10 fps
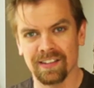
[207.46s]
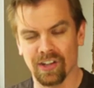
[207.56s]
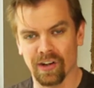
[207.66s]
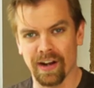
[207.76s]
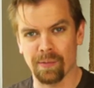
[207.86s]

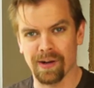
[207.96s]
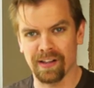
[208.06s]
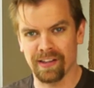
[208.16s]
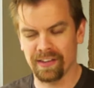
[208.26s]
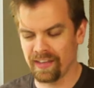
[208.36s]
All right,
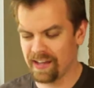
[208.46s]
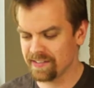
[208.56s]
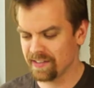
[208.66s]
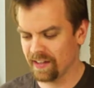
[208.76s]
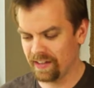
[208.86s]
well,
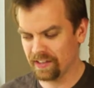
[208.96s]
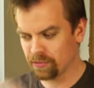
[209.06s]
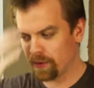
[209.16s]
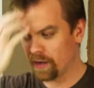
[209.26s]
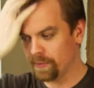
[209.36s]
that
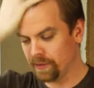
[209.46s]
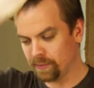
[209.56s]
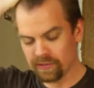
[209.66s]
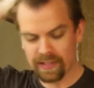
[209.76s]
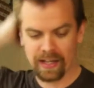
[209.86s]
experiment
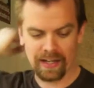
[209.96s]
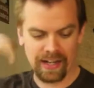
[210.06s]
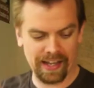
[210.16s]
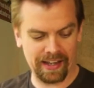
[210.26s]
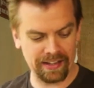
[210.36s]
was not
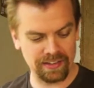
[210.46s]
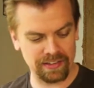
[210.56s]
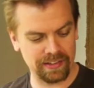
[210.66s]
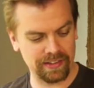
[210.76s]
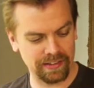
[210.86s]

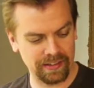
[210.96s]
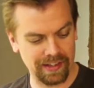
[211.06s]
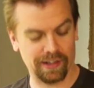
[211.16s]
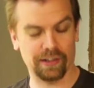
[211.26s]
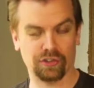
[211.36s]
as
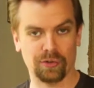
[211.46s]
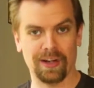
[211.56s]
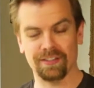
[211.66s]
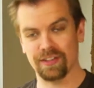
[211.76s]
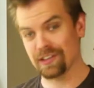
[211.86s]

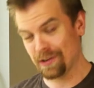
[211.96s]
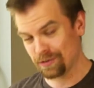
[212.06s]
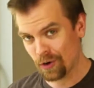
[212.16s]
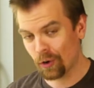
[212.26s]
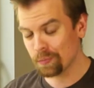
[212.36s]
illustrative as I
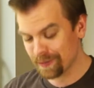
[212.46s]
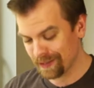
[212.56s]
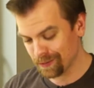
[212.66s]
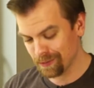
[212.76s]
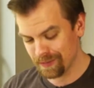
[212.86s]
was
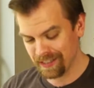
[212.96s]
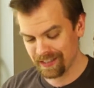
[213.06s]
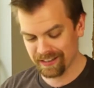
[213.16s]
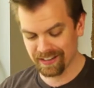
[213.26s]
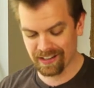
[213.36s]
hoping it would
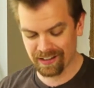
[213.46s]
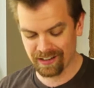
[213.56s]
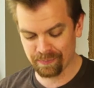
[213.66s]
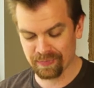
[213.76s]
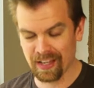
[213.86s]
be.
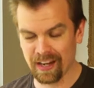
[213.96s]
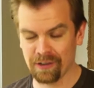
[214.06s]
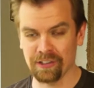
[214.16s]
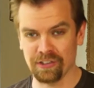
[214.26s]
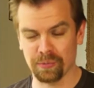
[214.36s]
I
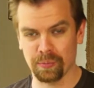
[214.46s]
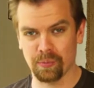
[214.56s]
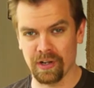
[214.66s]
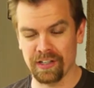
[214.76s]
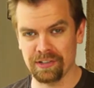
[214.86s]
really just
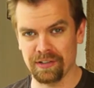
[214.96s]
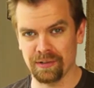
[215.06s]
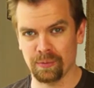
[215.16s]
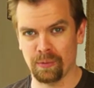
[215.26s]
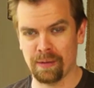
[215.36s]
wanted
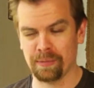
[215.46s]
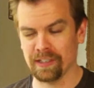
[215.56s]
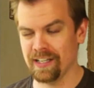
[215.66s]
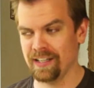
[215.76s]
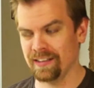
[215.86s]
to
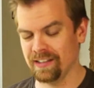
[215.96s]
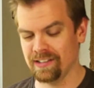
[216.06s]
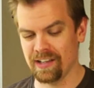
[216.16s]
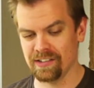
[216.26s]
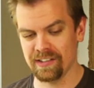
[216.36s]
replicate the
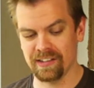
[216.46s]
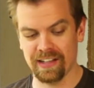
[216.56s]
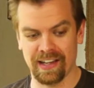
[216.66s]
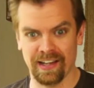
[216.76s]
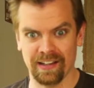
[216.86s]
test that
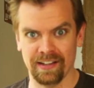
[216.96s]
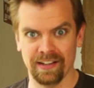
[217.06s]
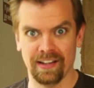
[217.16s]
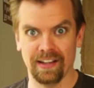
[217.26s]
they had